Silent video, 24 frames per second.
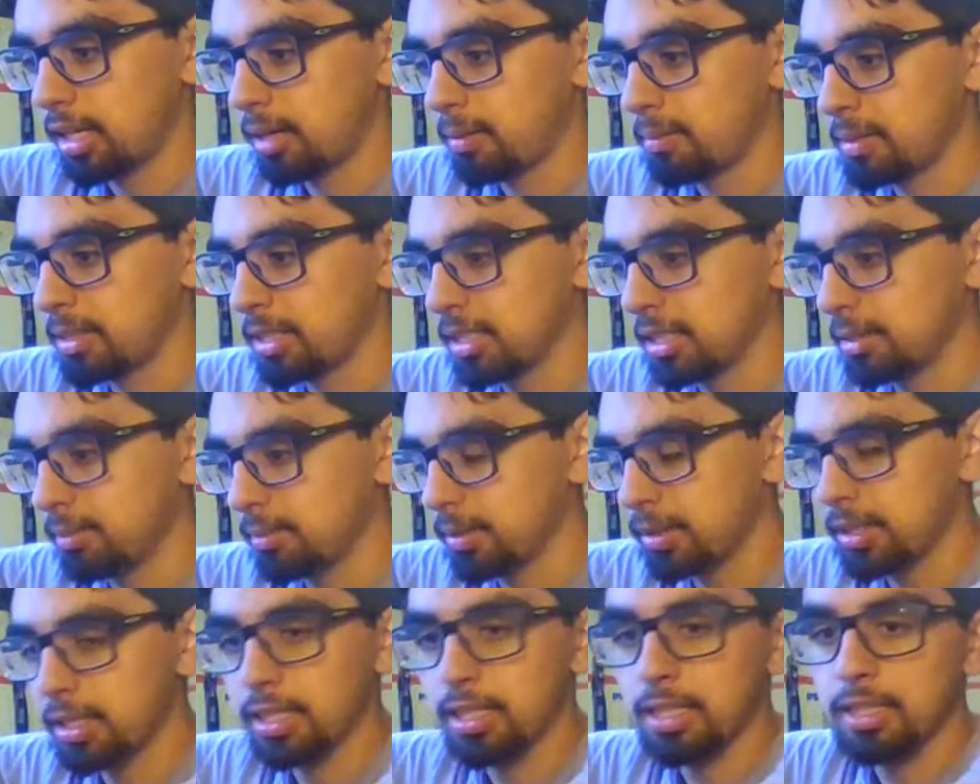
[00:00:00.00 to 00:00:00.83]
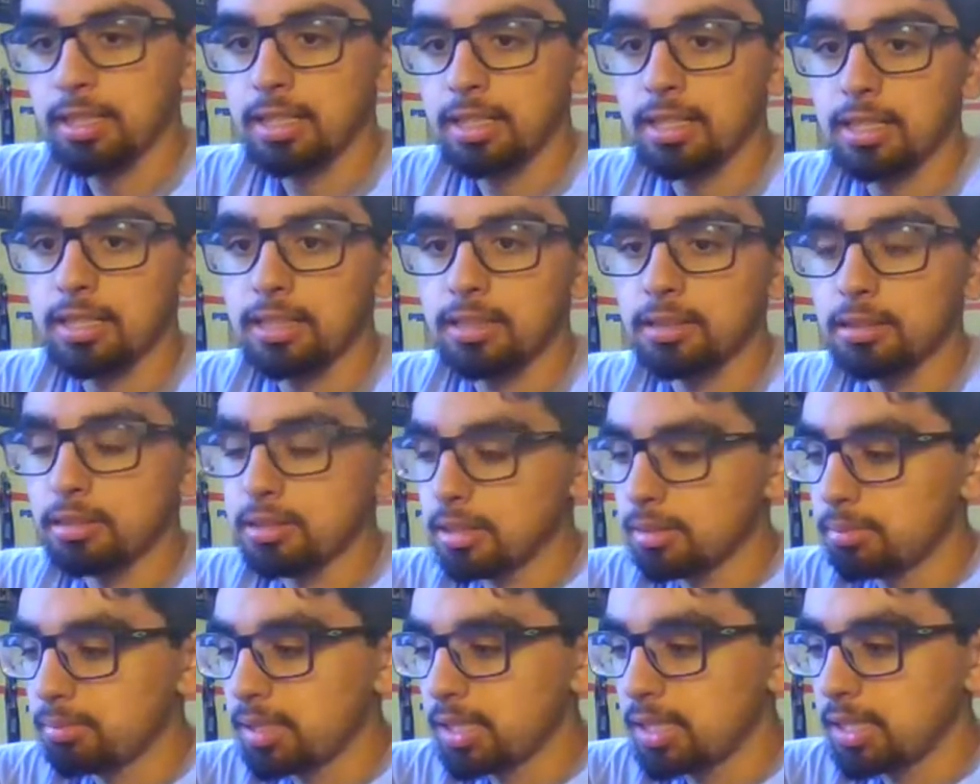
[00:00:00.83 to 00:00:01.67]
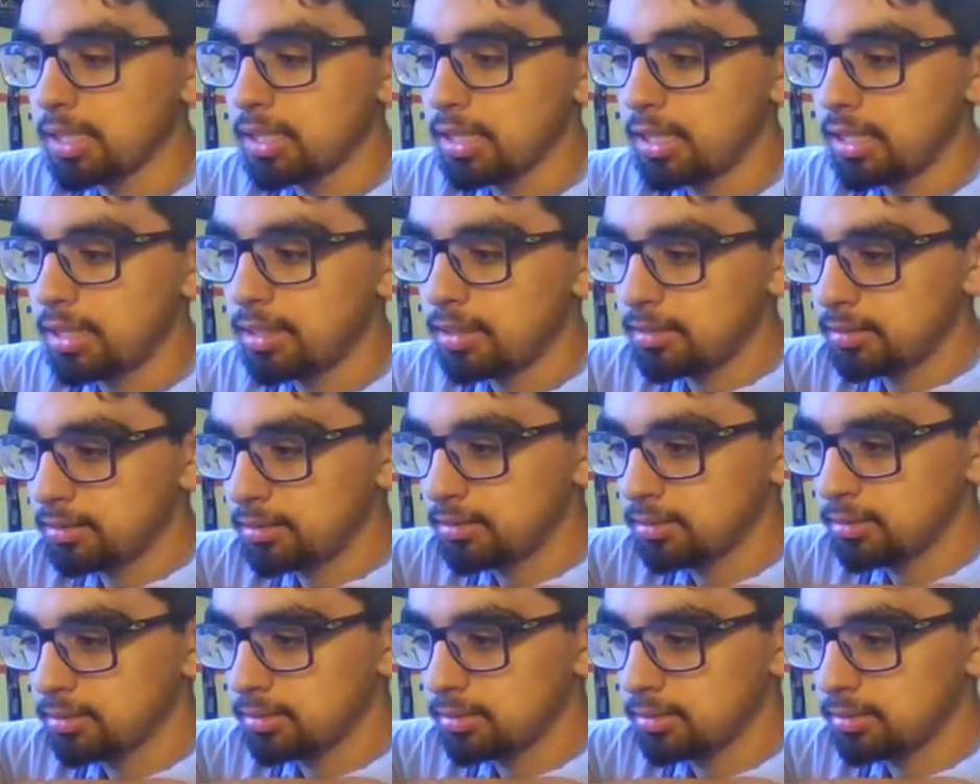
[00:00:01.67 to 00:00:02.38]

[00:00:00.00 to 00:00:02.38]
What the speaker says: I've been thinking about getting like a little Tamiya kit,